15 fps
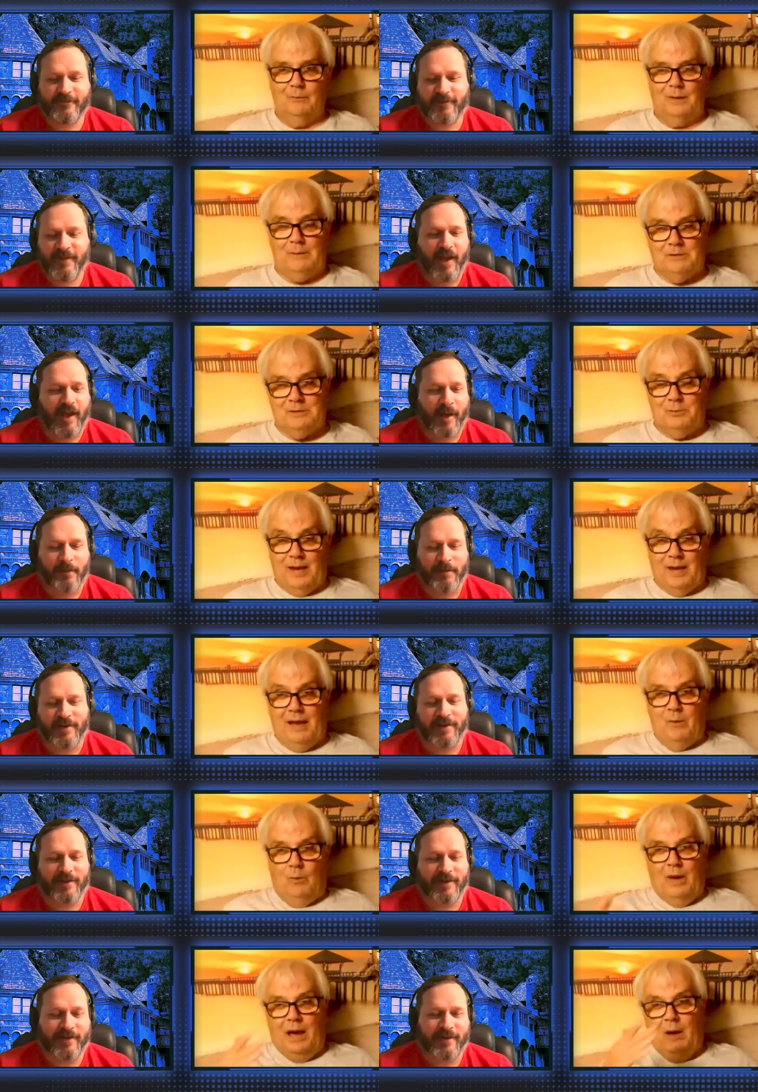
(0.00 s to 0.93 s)
Speaker 1: But it
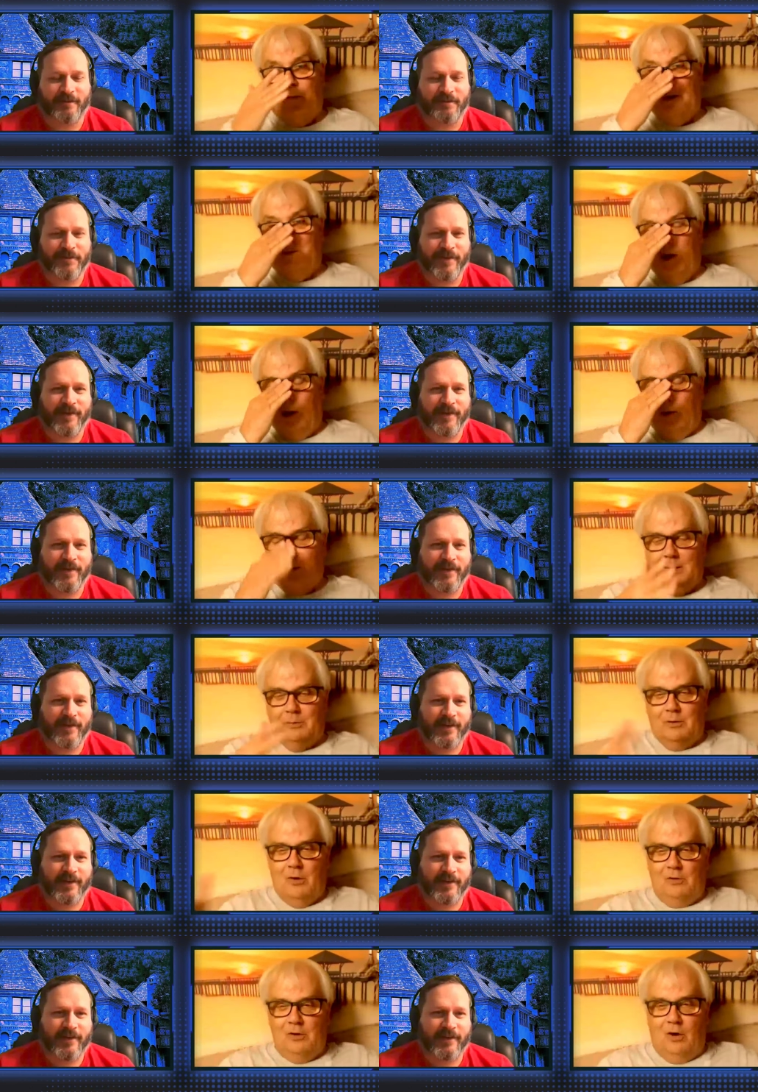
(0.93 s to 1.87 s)
was where we
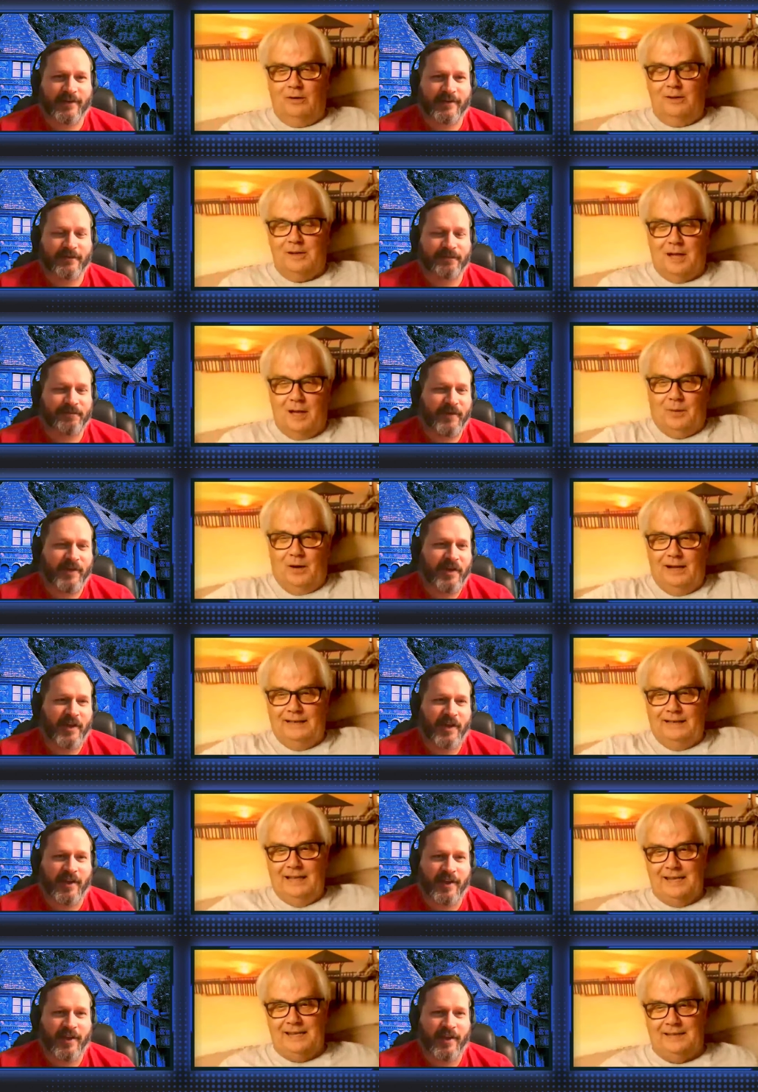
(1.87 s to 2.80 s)
were on holiday by
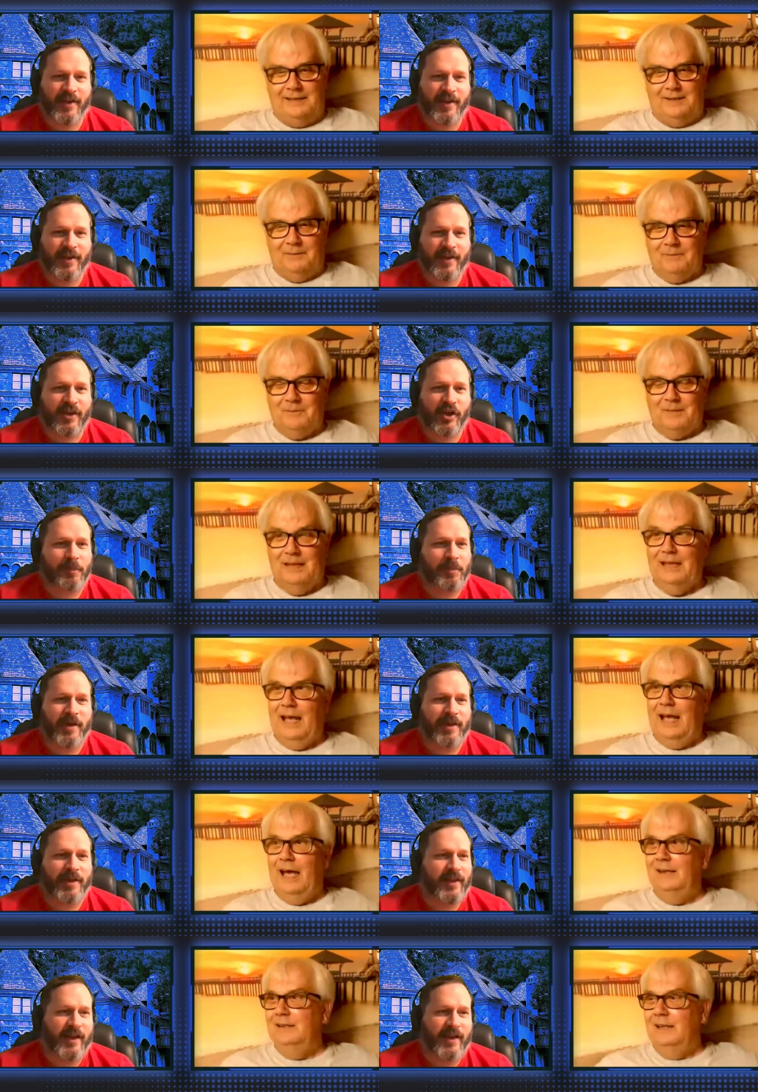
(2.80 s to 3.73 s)
a lake. It could
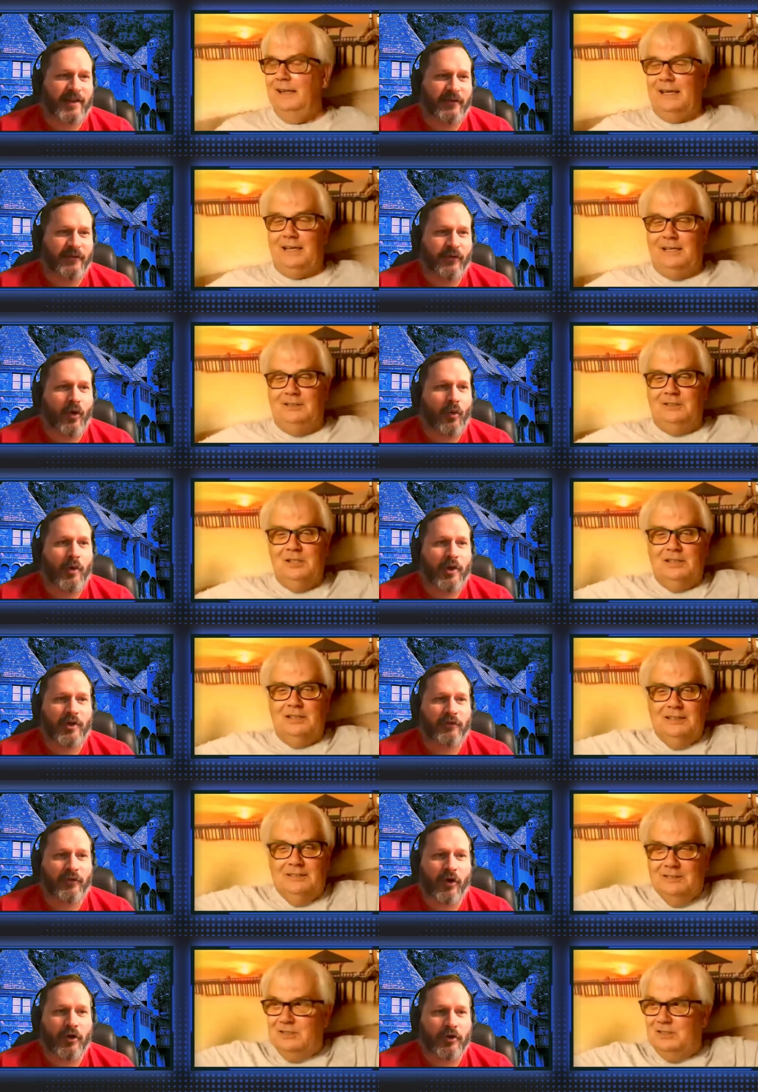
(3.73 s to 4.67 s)
be like a, for all
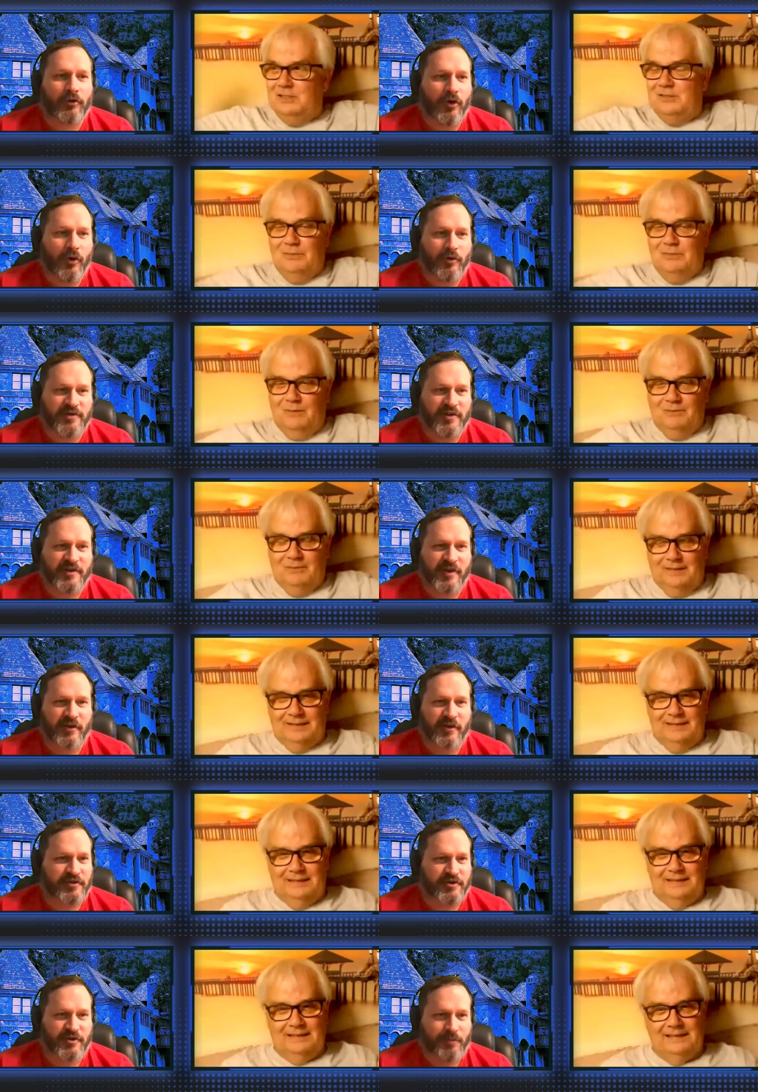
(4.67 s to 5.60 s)
you know, it's a
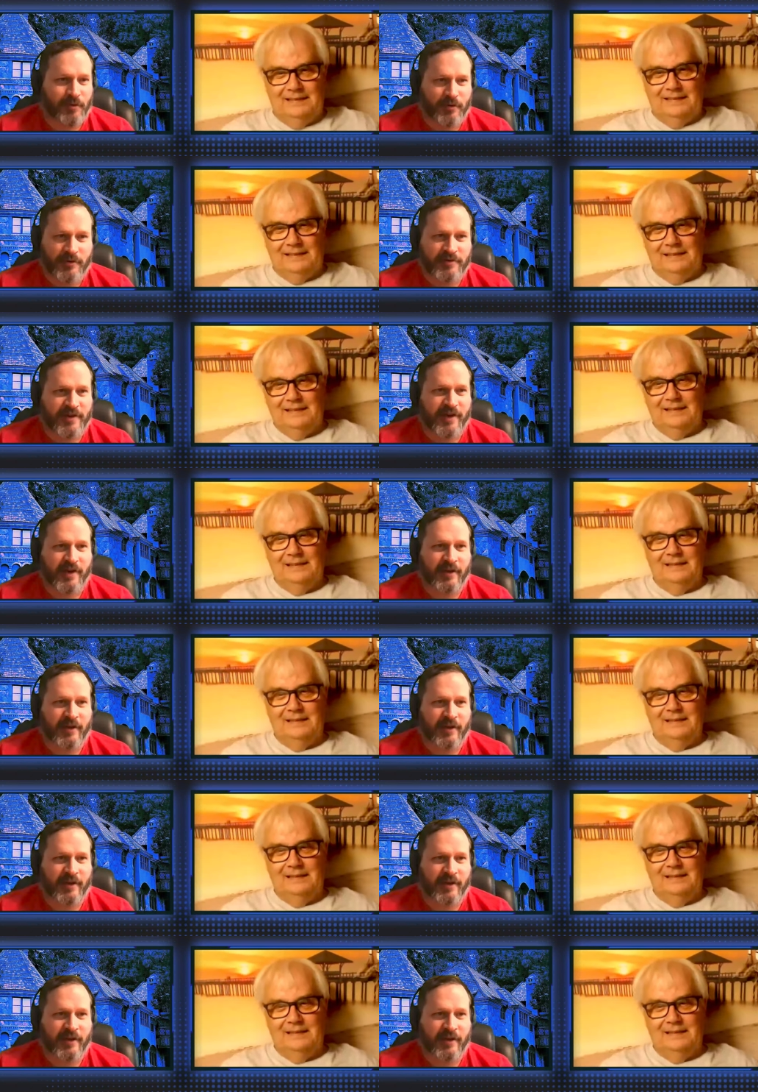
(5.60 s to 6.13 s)
dirigible. It's like